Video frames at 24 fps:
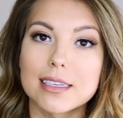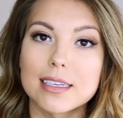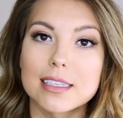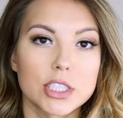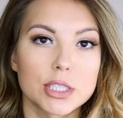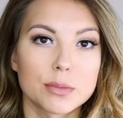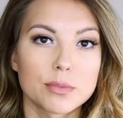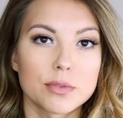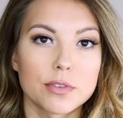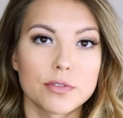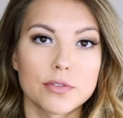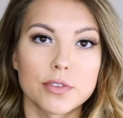I
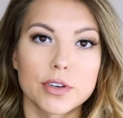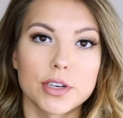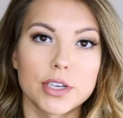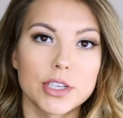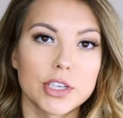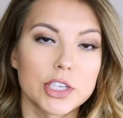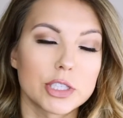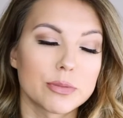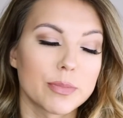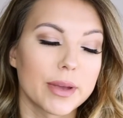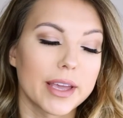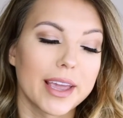just prefer to
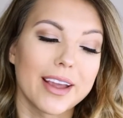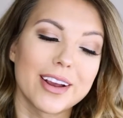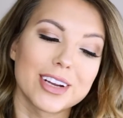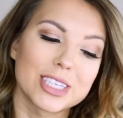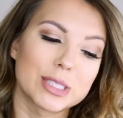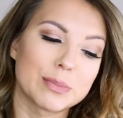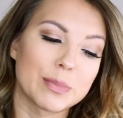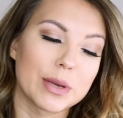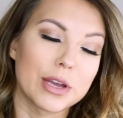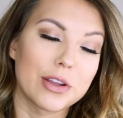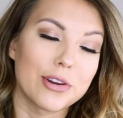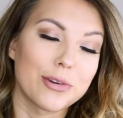use my
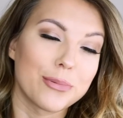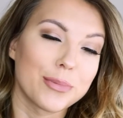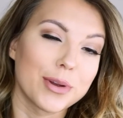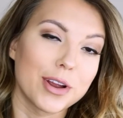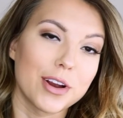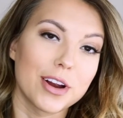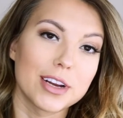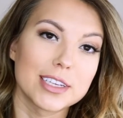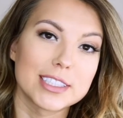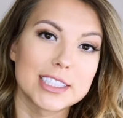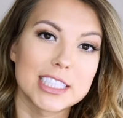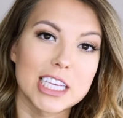Airspun or my
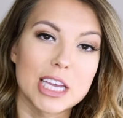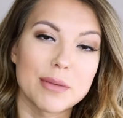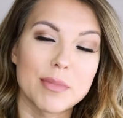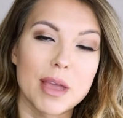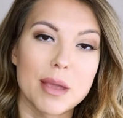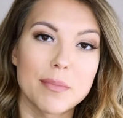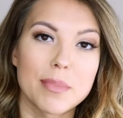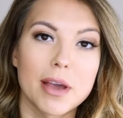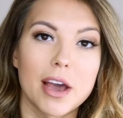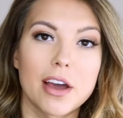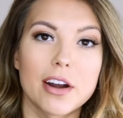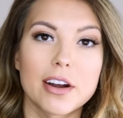
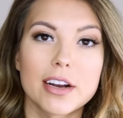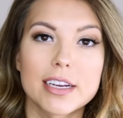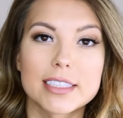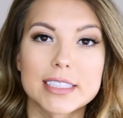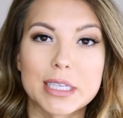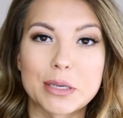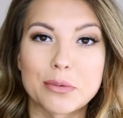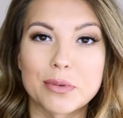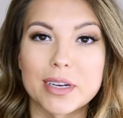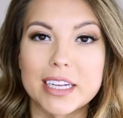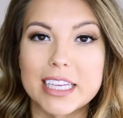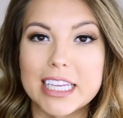RCMA powder
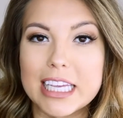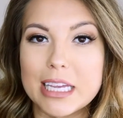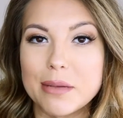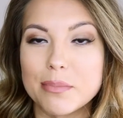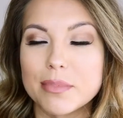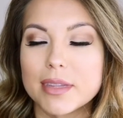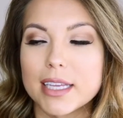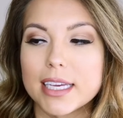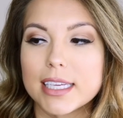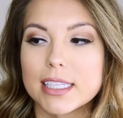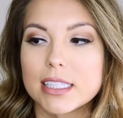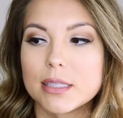because I want to keep
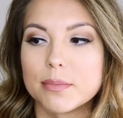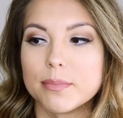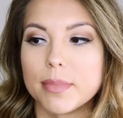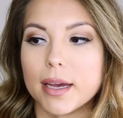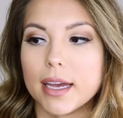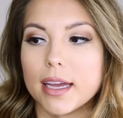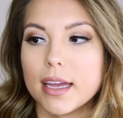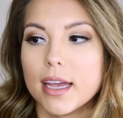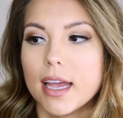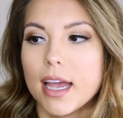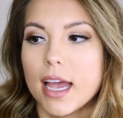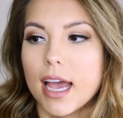keep this,
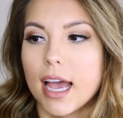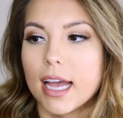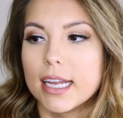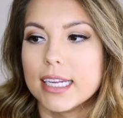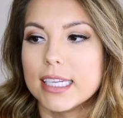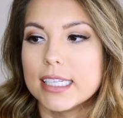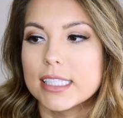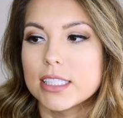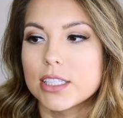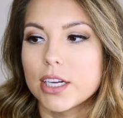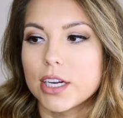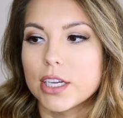but I
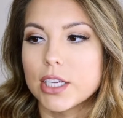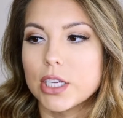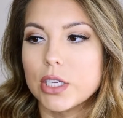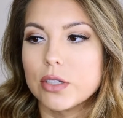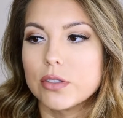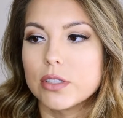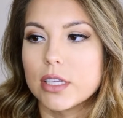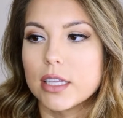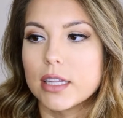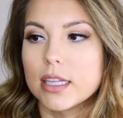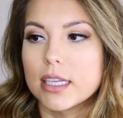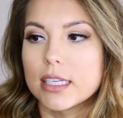need to start
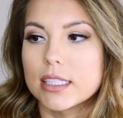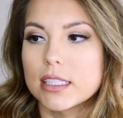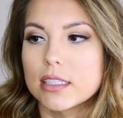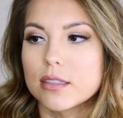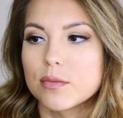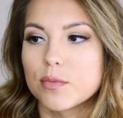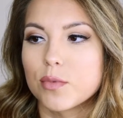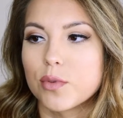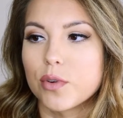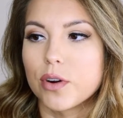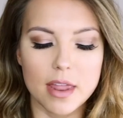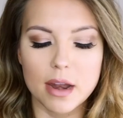using
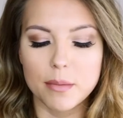this more.